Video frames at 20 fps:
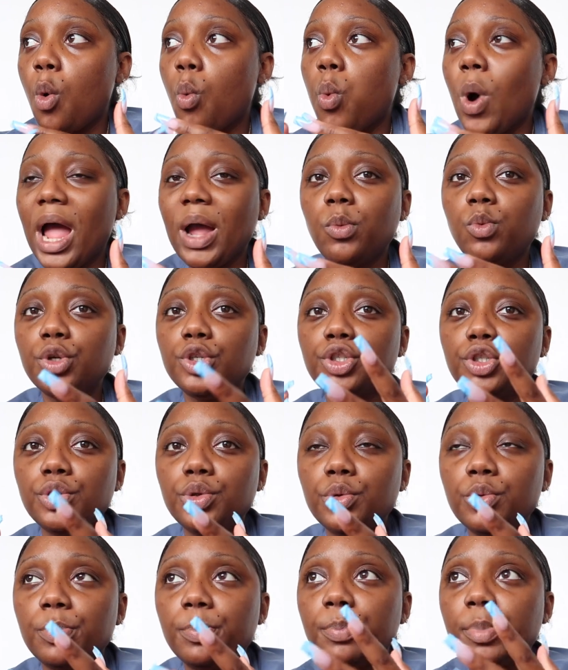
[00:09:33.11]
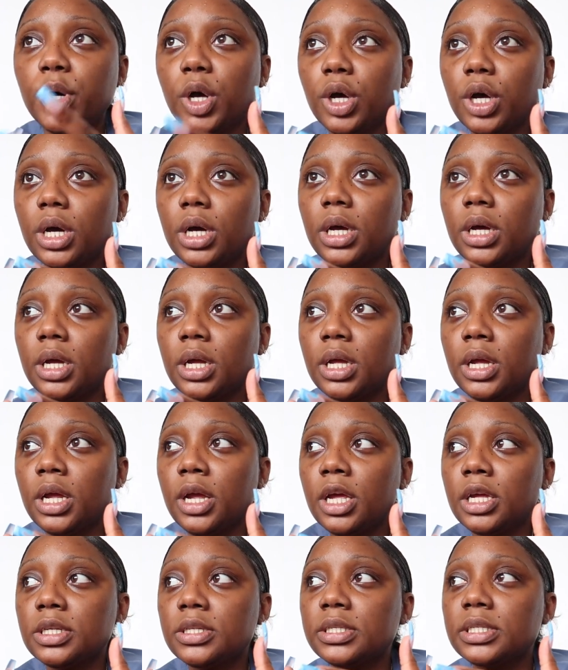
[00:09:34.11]
why would you book
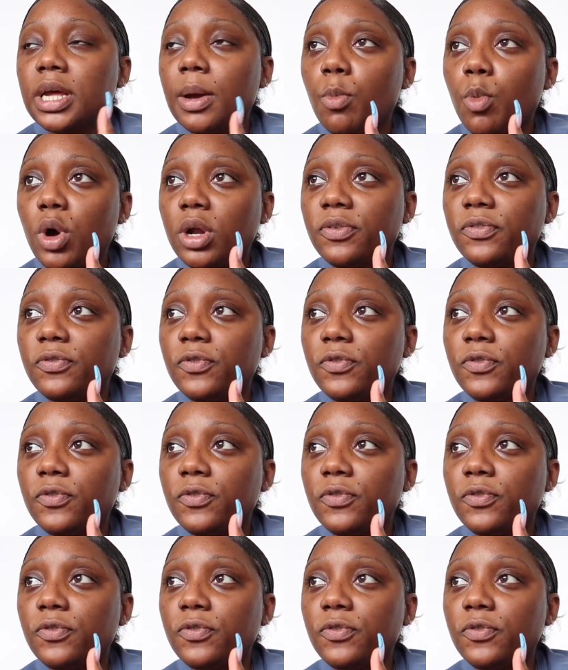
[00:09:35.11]
someone